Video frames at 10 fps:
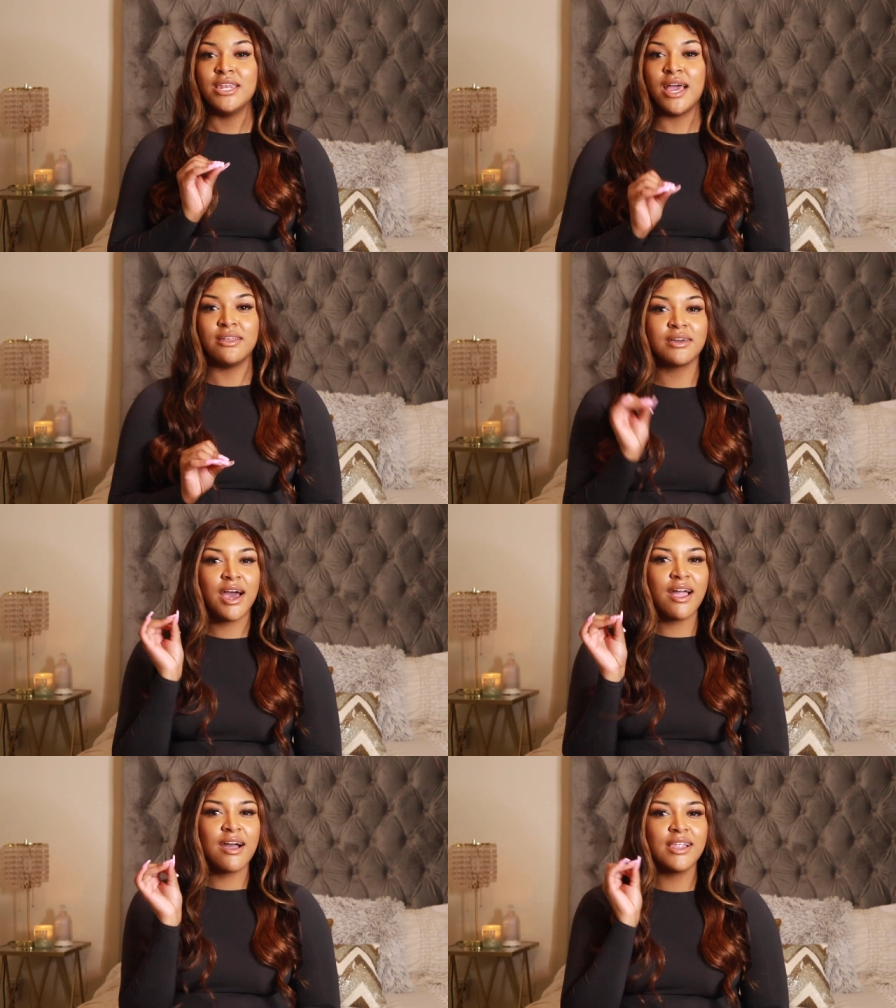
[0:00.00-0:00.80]
Now, the
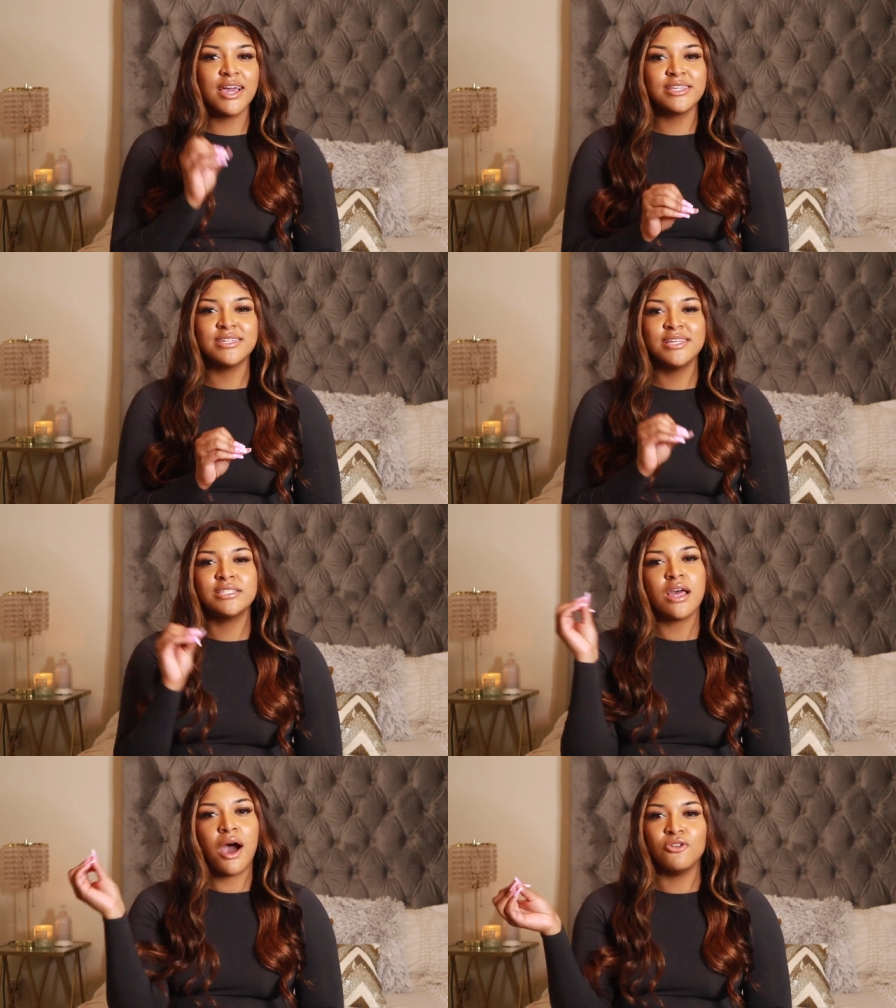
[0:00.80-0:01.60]
cotton collection
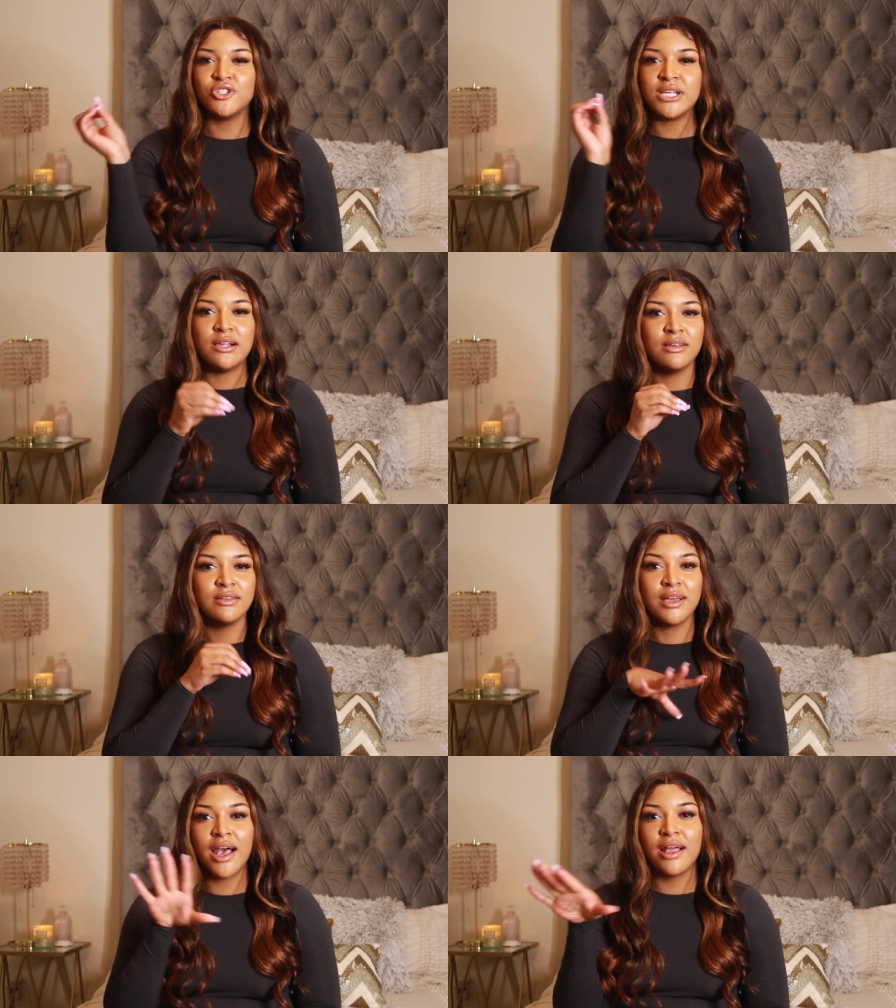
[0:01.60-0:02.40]
is the OG
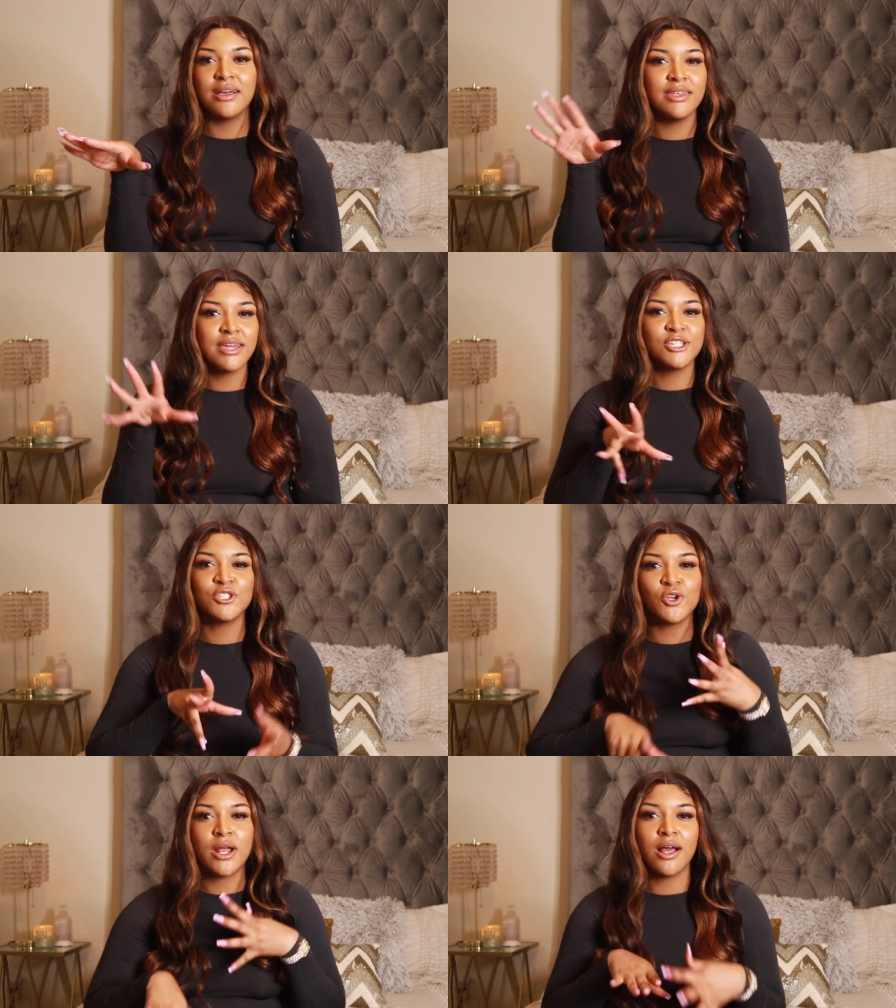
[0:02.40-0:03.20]
the cotton collection
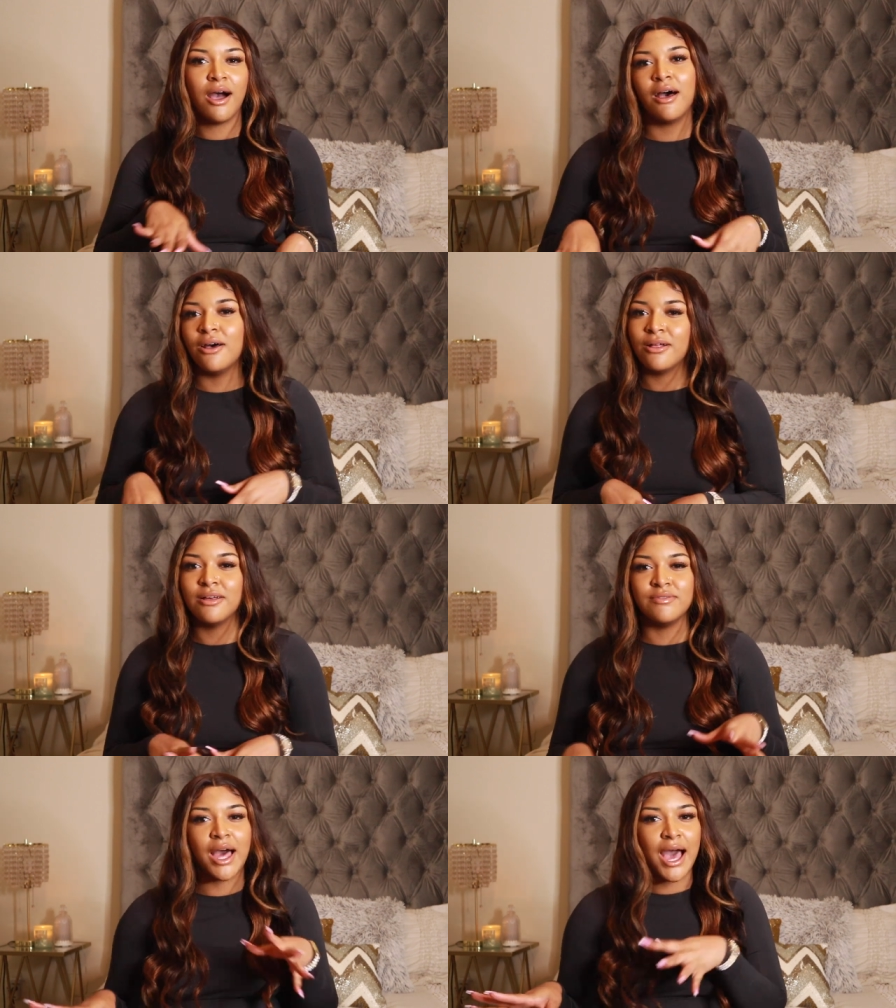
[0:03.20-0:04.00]
started all
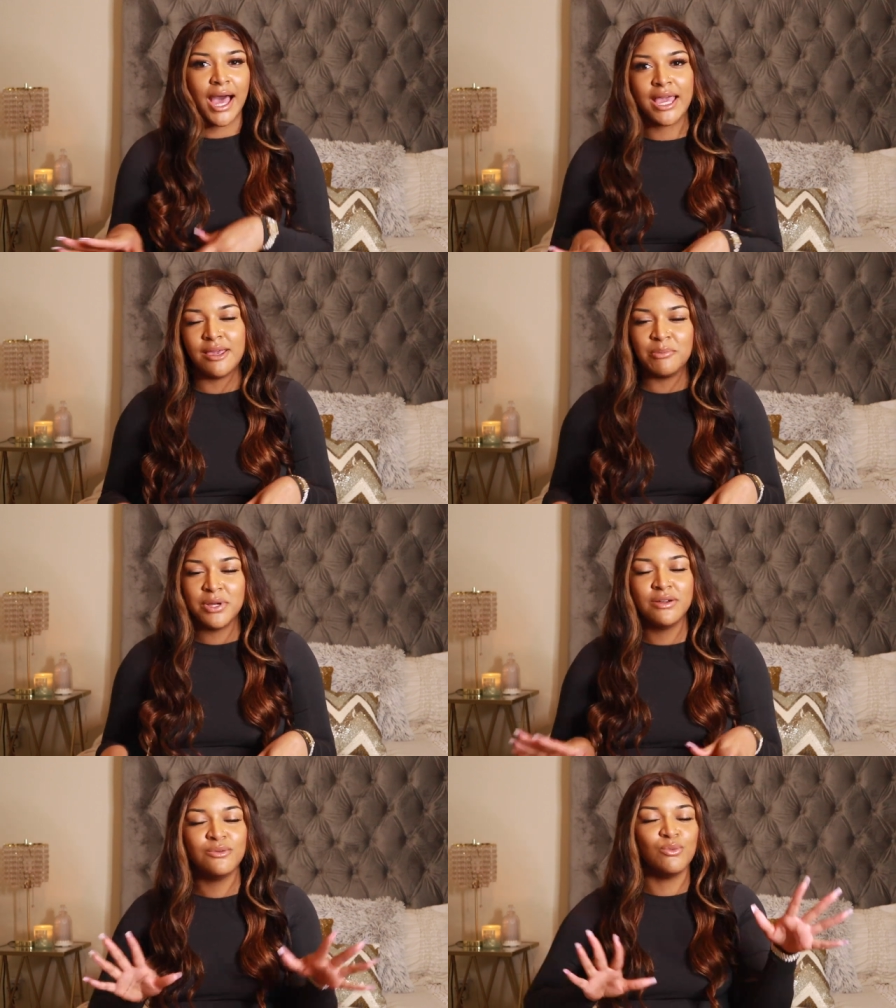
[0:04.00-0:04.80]
of the hype
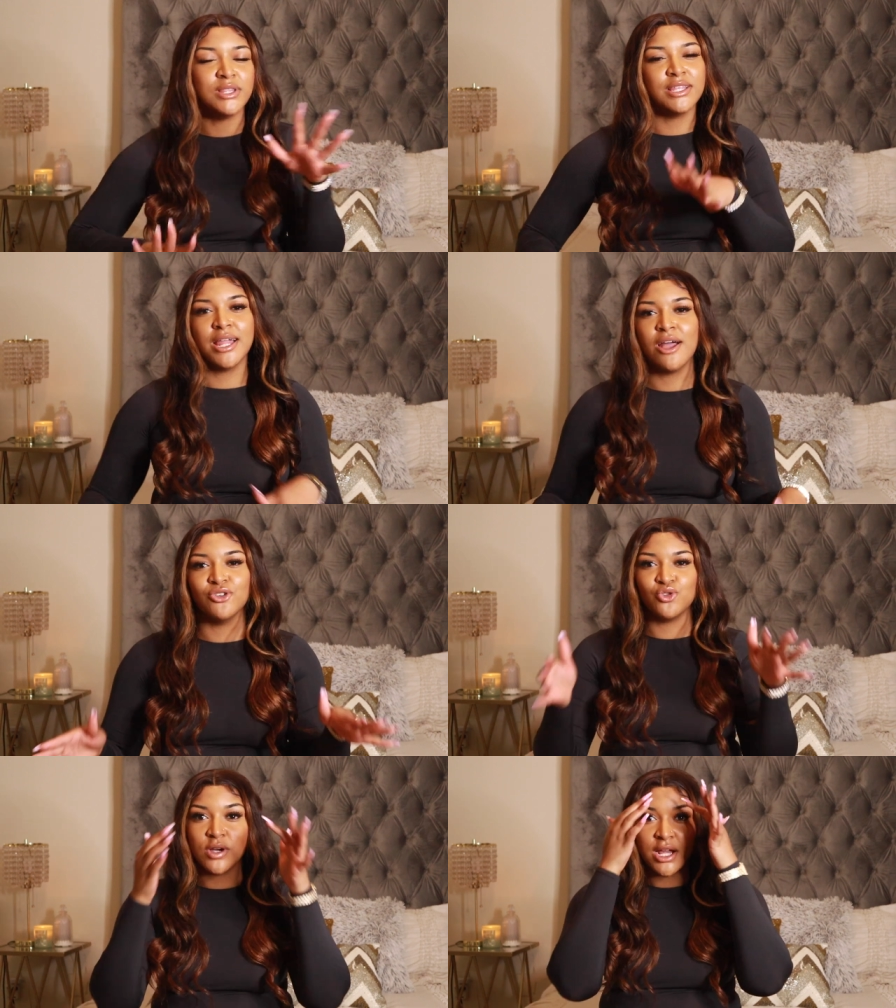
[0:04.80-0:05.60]
with the
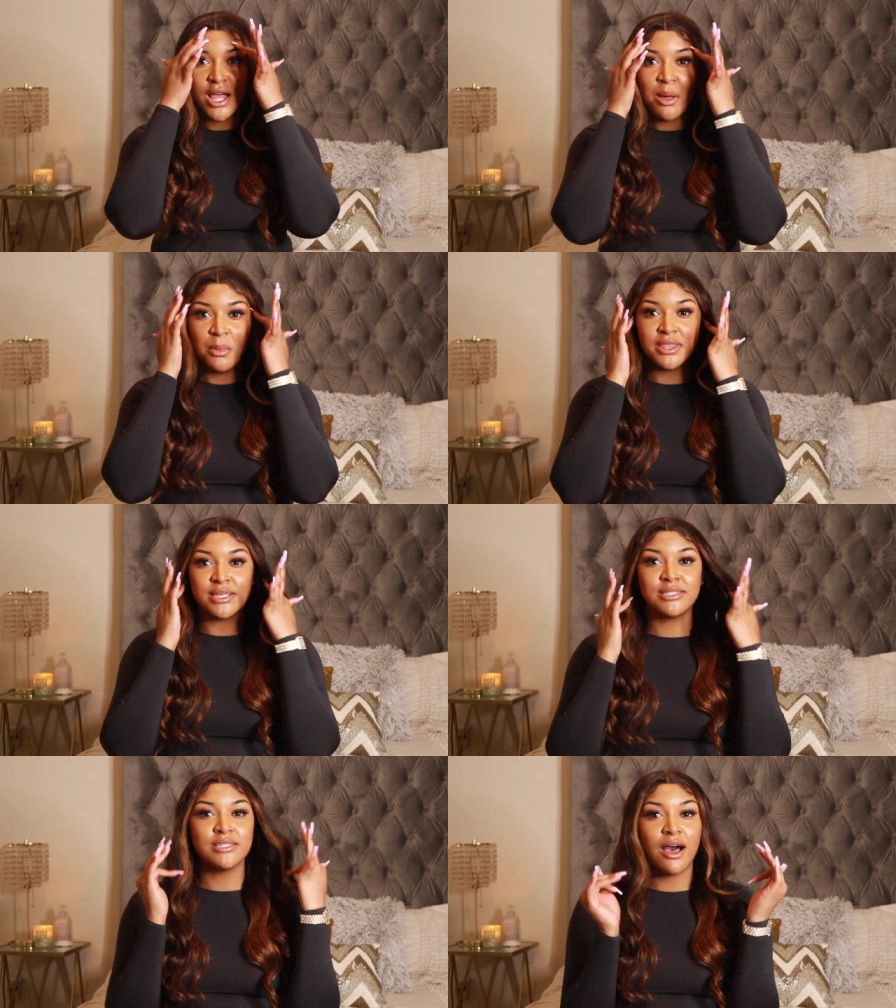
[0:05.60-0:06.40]
loungewear. But
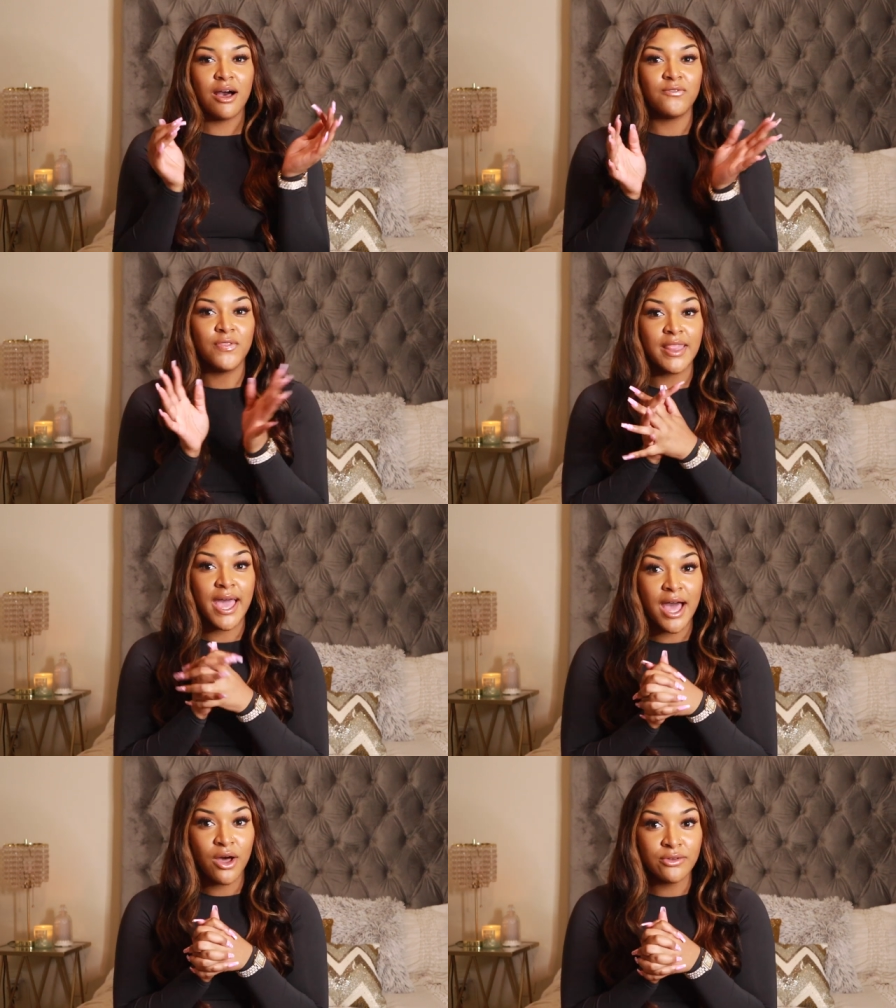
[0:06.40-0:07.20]
the soft
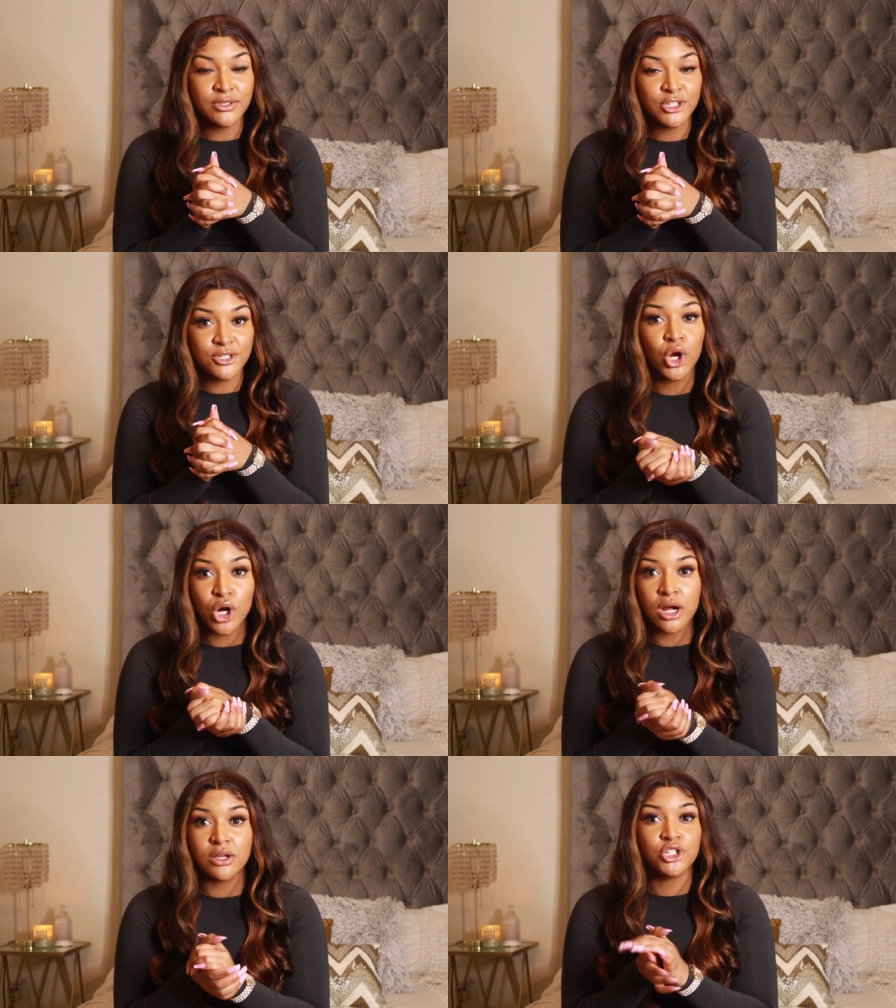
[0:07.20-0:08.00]
lounge,
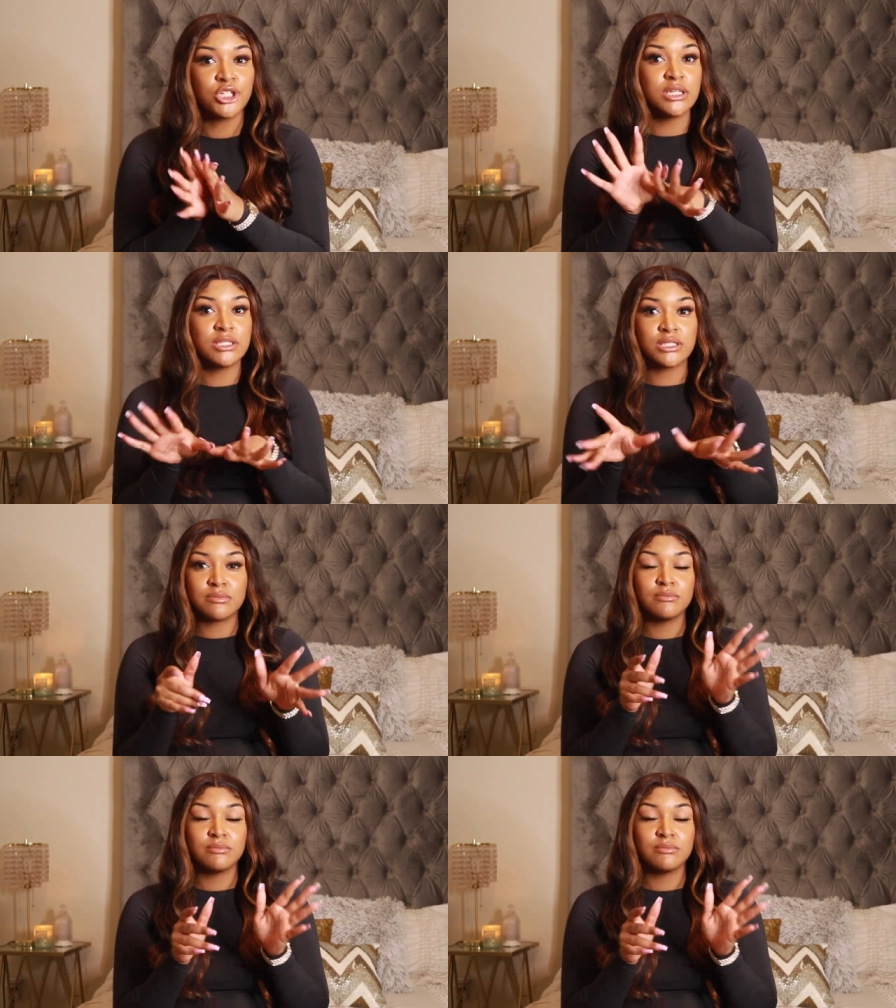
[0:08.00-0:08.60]
girl, she's